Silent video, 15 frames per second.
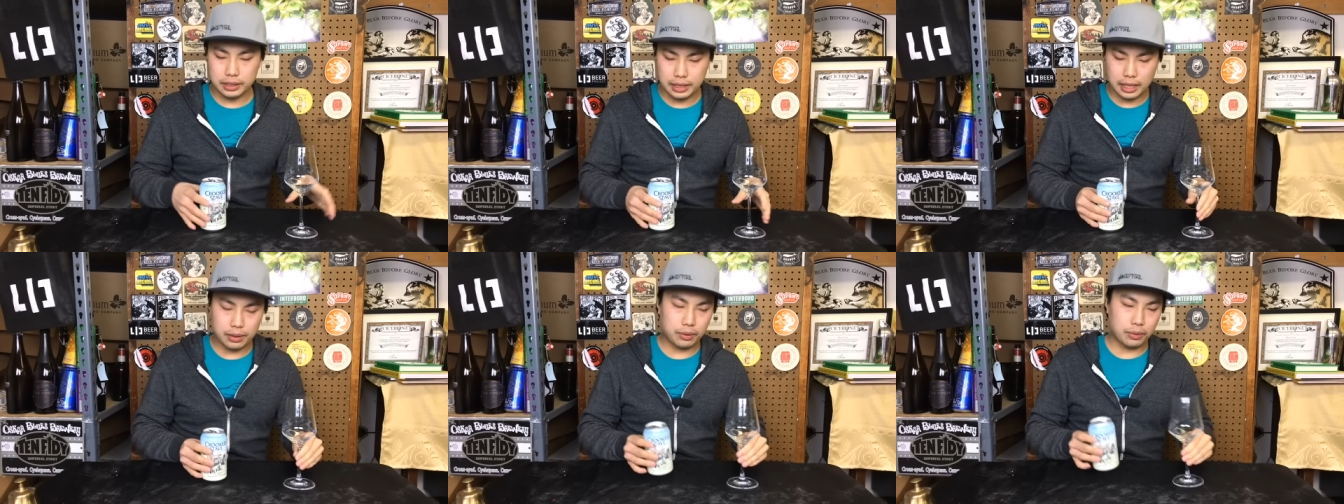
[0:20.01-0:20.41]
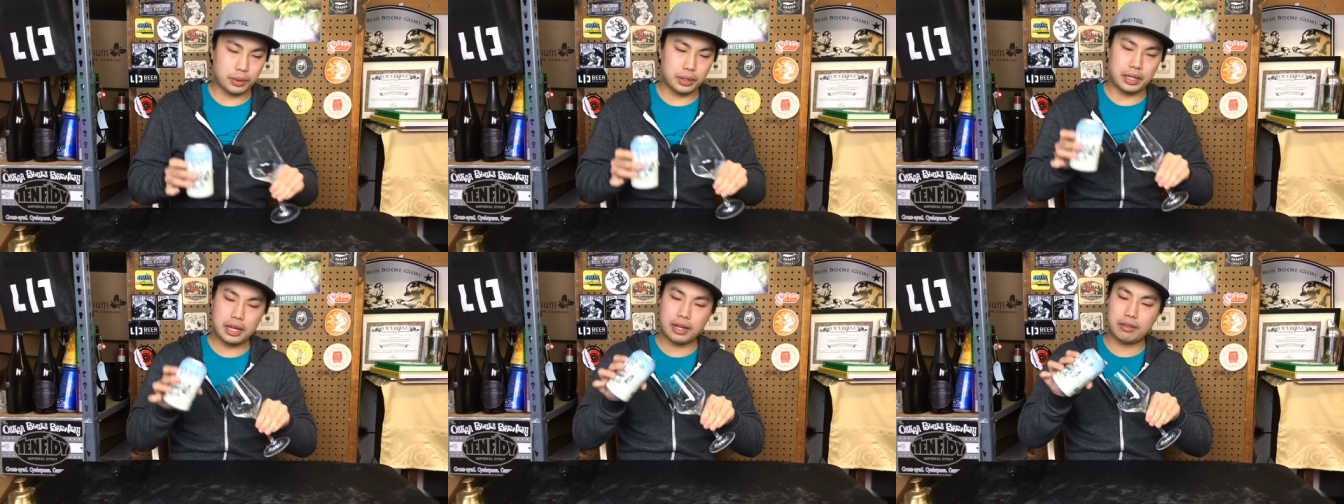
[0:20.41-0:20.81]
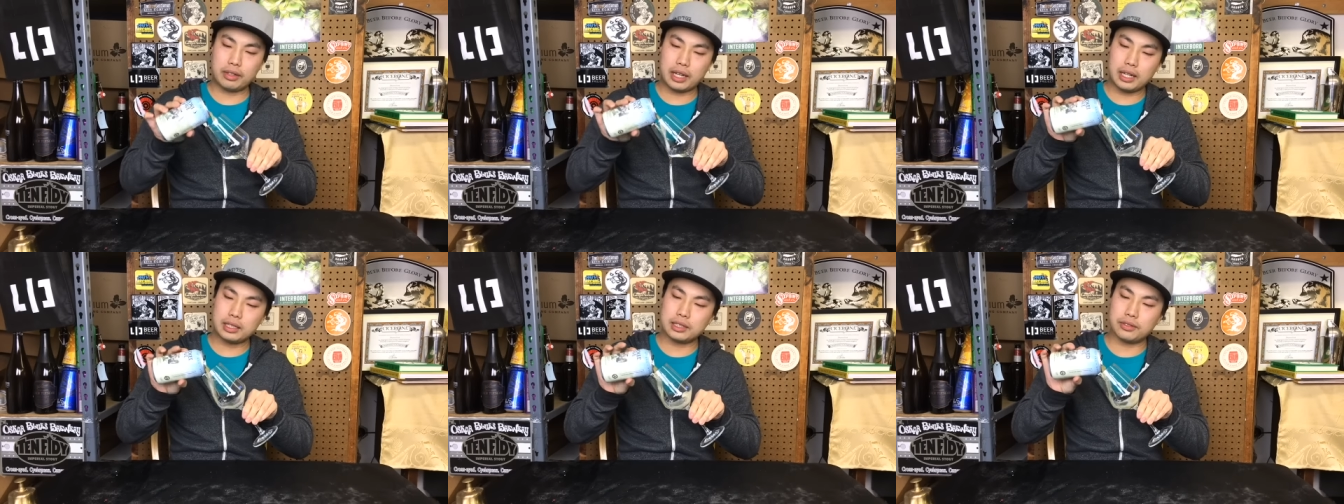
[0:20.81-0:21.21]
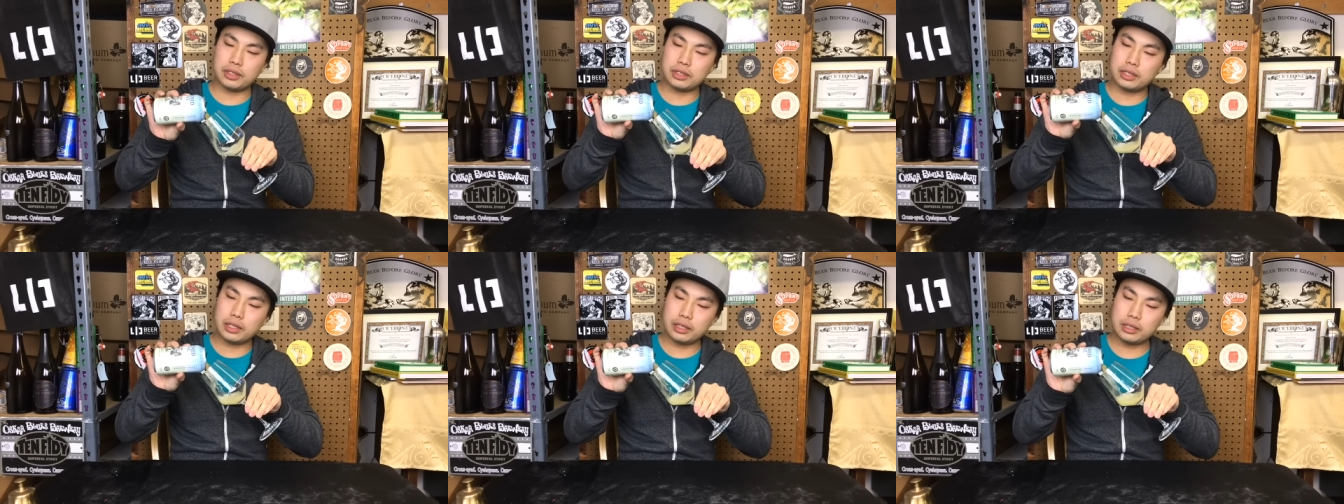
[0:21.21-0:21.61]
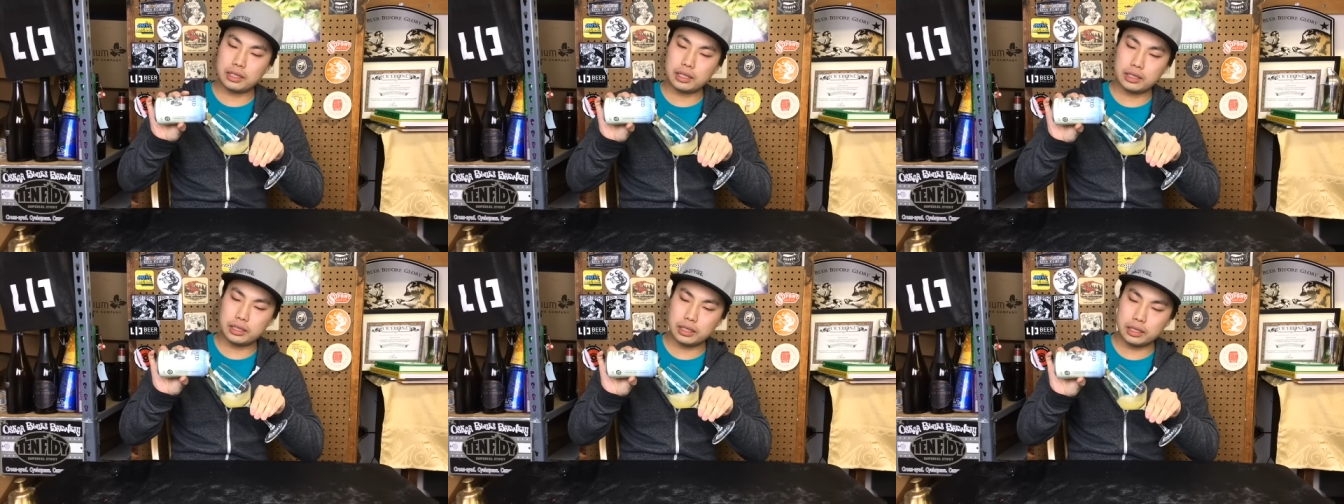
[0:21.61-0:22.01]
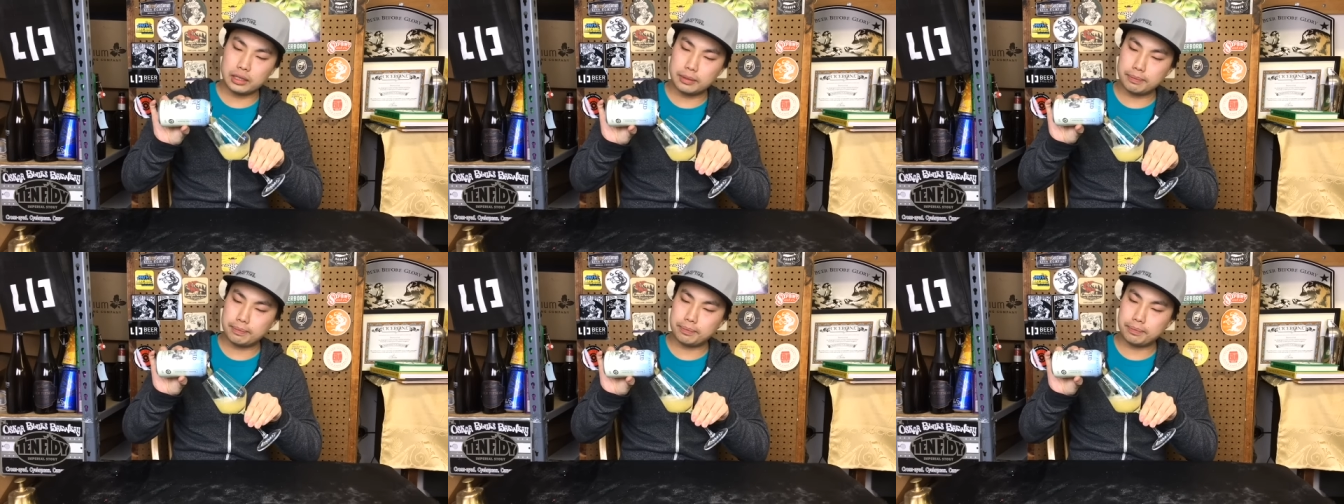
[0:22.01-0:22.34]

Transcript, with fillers: Now we have cans of it, so let's dig into this.